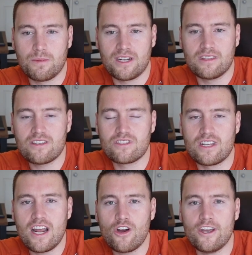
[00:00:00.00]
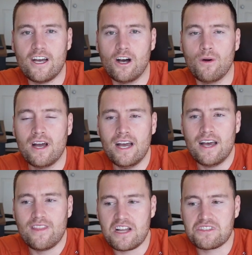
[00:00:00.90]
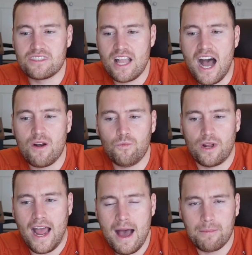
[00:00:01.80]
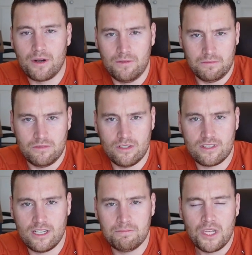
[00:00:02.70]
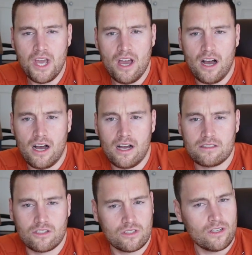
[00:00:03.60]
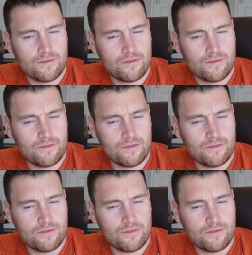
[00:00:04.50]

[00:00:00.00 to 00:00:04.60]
But in this scenario, that's not what happened. You see, uh, to start a